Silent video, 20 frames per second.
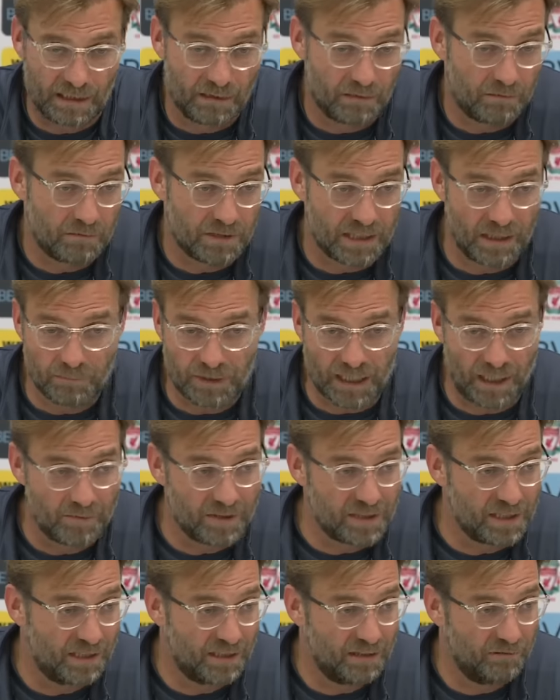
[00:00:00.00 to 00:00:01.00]
and
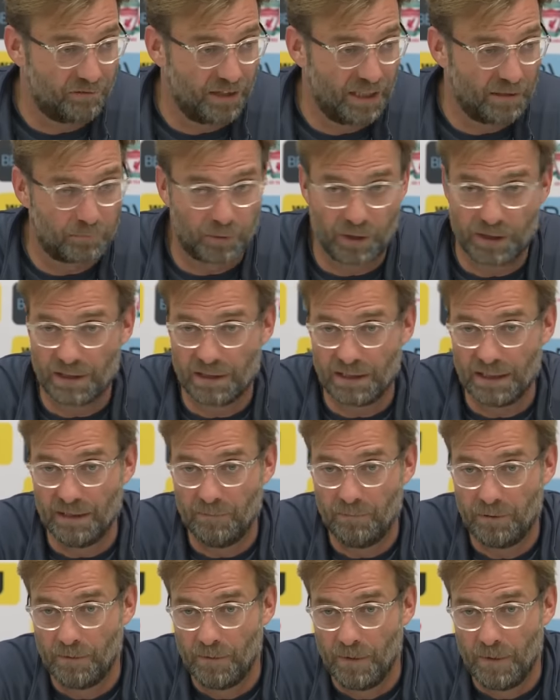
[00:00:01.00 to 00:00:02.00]
sometimes they defend pretty
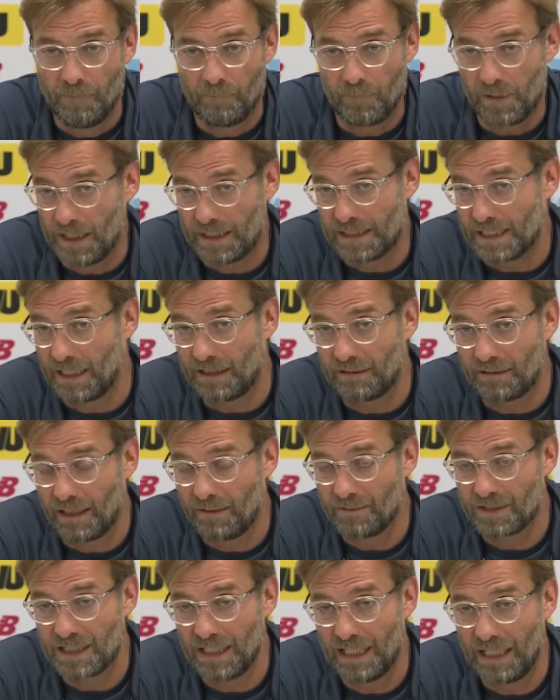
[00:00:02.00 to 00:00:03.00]
deep, and
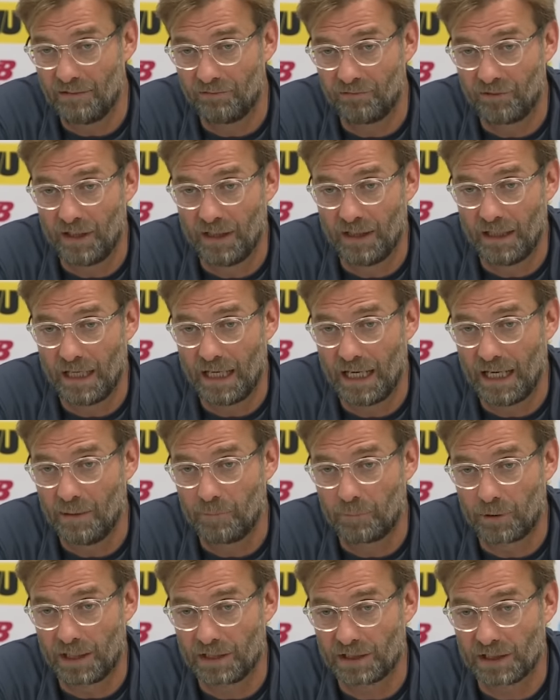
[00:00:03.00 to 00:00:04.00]
sometimes they have a, uh, a high
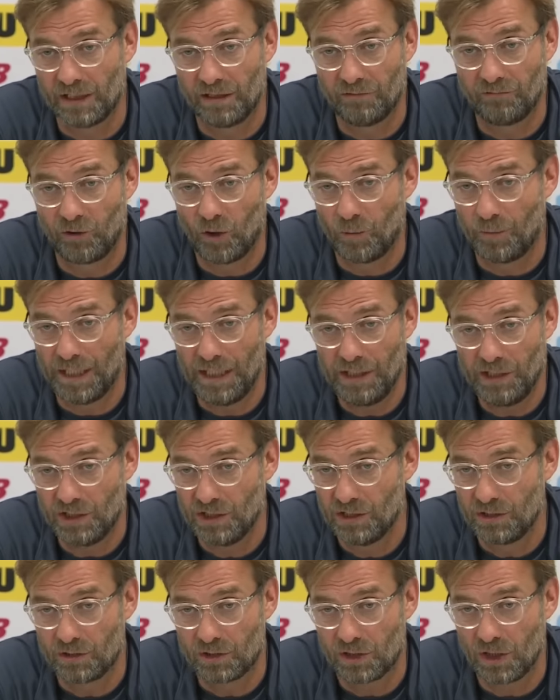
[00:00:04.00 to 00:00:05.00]
pressure
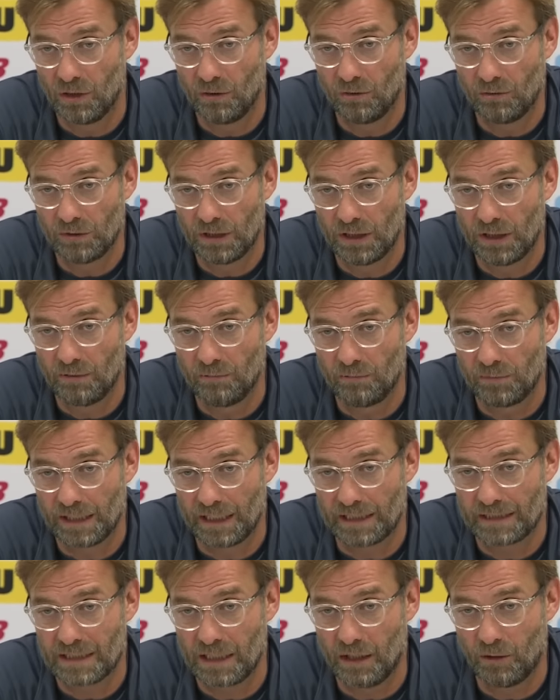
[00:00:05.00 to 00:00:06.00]
formation. So um,
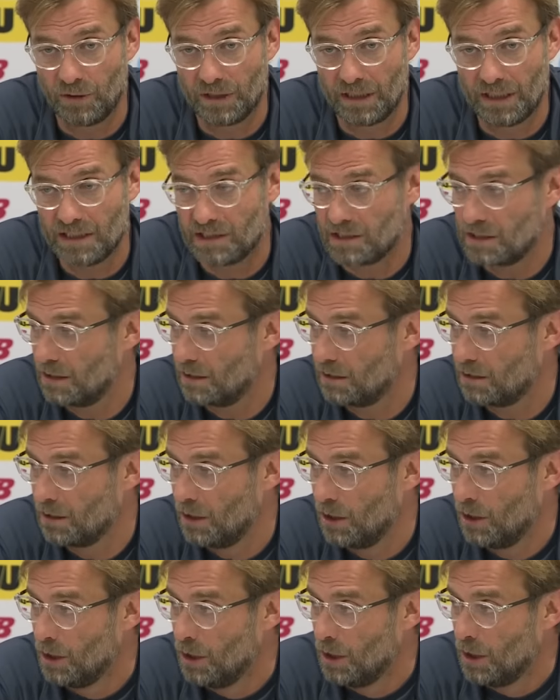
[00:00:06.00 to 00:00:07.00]
that's how it is, and
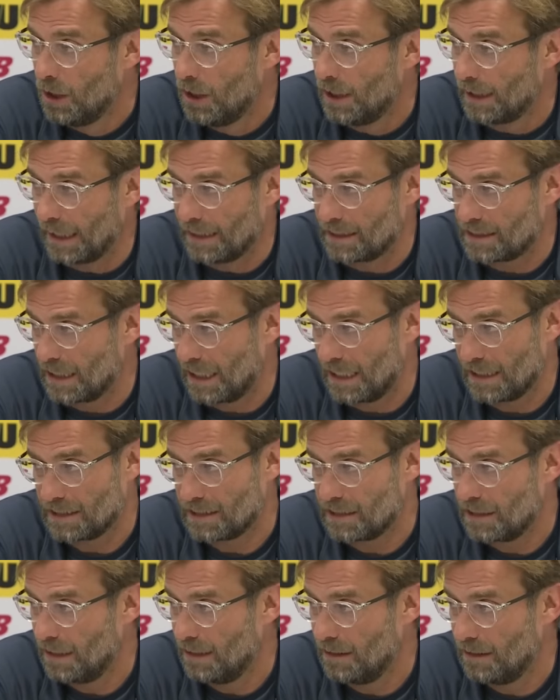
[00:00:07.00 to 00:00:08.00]
against
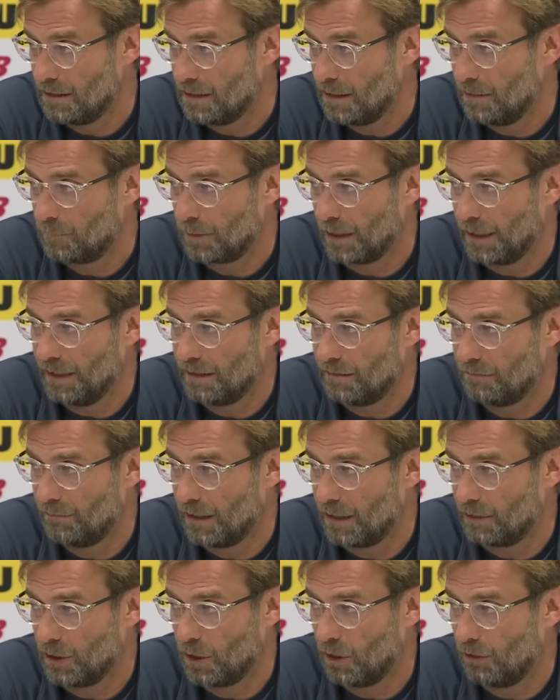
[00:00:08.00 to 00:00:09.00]
us, they, they played
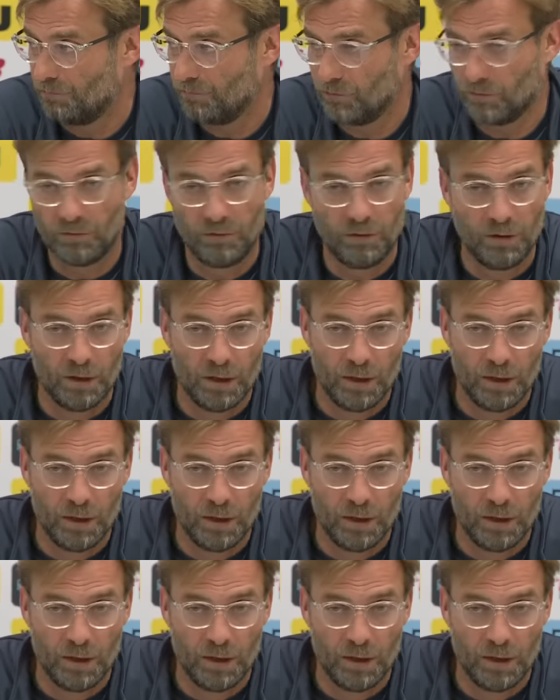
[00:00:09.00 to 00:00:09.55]
very often,